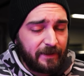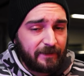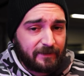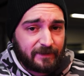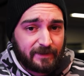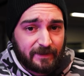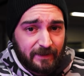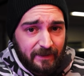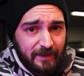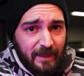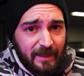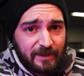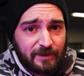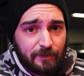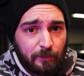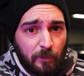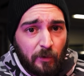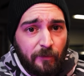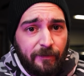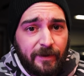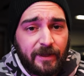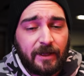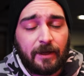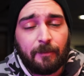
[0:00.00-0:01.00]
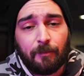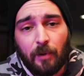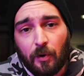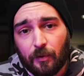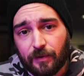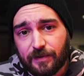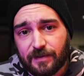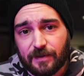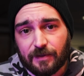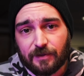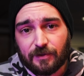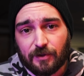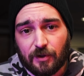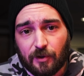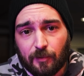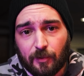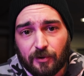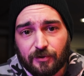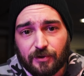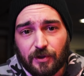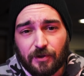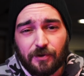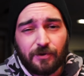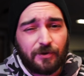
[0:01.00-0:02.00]
It's less moving components in a
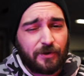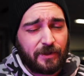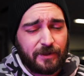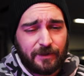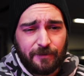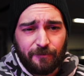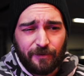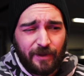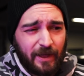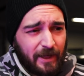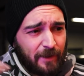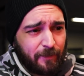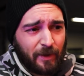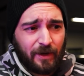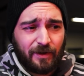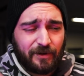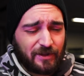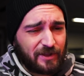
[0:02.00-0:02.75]
turbocharger because if you think about it,